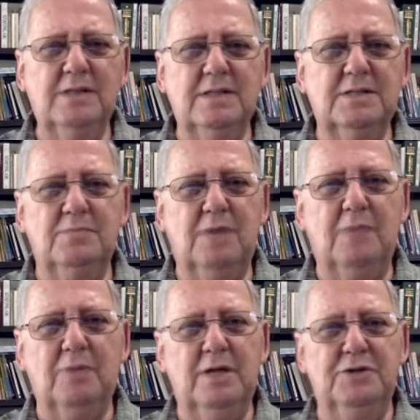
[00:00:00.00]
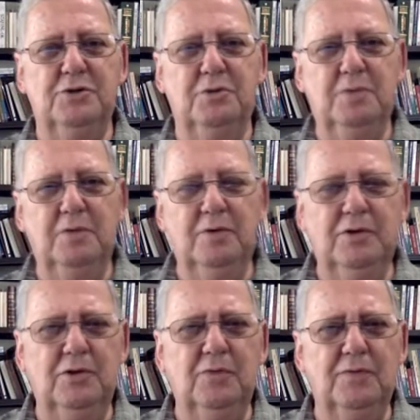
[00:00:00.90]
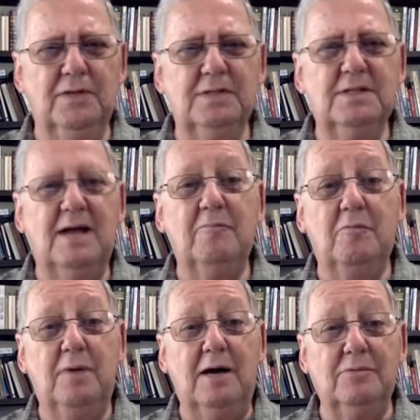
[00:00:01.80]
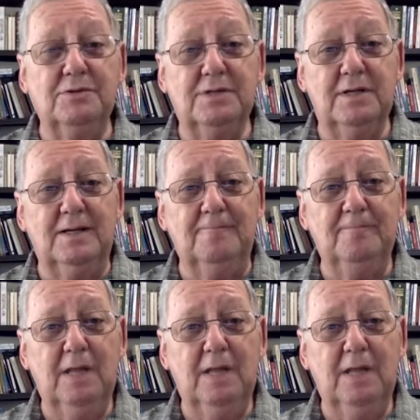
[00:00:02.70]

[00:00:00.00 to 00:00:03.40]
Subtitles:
it's my pleasure to be with you for this time of Bible study.